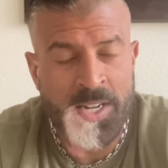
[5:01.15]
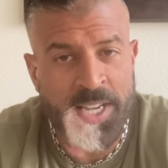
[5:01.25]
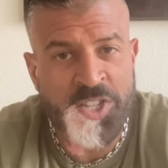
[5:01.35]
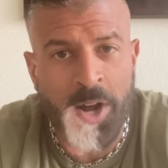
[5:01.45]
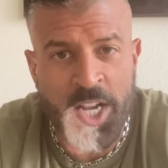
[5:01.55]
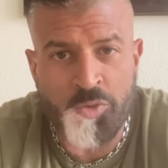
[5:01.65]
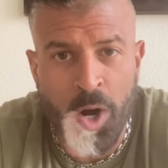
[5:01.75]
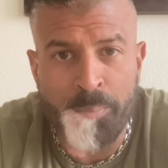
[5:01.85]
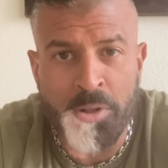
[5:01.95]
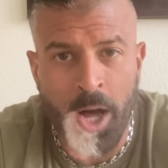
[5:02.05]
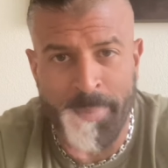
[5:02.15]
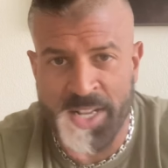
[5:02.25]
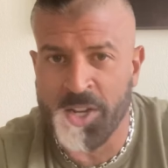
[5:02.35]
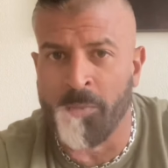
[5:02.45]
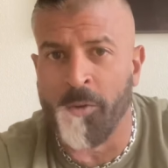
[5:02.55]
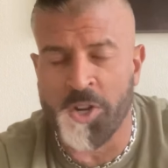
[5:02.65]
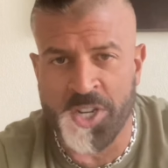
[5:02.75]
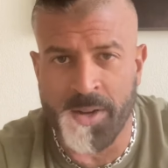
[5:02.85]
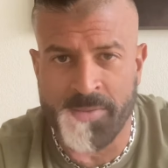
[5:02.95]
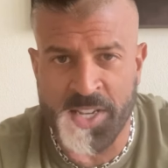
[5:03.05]
Testosterone plummets,
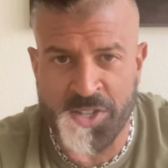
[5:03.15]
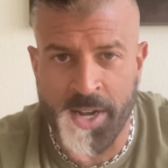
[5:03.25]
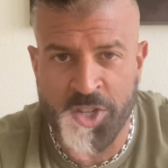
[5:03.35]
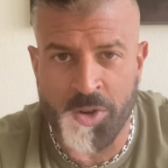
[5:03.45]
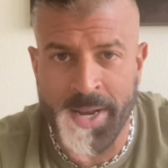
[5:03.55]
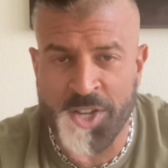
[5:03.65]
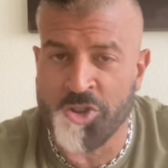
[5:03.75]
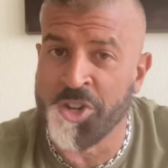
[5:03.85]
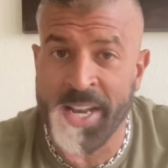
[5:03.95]
conversion of testosterone estrogen